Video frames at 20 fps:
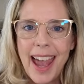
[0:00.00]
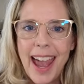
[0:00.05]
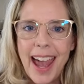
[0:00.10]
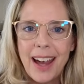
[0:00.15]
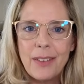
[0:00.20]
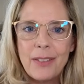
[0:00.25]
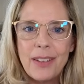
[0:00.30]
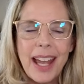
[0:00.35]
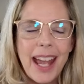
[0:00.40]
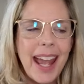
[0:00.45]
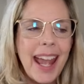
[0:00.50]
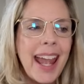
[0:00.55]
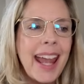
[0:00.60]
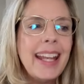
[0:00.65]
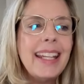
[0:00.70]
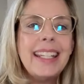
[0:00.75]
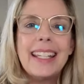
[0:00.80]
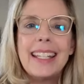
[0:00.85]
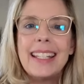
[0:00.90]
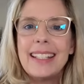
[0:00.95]
have
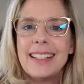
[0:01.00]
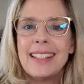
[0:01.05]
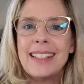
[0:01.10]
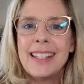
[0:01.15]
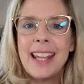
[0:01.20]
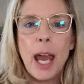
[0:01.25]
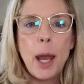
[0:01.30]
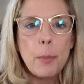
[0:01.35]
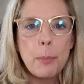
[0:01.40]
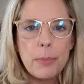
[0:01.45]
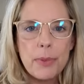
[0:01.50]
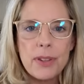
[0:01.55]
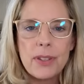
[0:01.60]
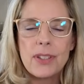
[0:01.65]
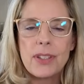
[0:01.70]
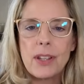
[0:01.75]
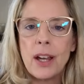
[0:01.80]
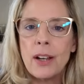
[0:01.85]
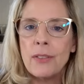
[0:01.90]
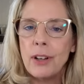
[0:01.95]
any
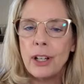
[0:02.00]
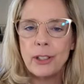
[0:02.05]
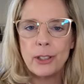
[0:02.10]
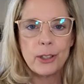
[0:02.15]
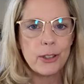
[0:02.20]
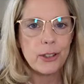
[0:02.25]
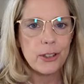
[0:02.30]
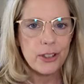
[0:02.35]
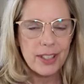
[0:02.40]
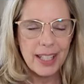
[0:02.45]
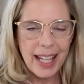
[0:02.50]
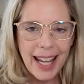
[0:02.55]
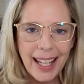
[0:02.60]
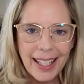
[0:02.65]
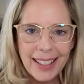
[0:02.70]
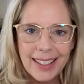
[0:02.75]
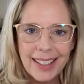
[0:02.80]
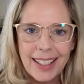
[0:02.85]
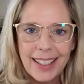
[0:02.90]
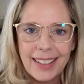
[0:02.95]
depths of
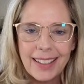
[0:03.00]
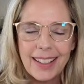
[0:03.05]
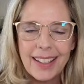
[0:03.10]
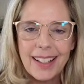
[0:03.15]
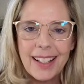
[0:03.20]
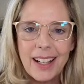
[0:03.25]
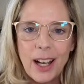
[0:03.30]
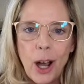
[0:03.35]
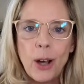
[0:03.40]
understanding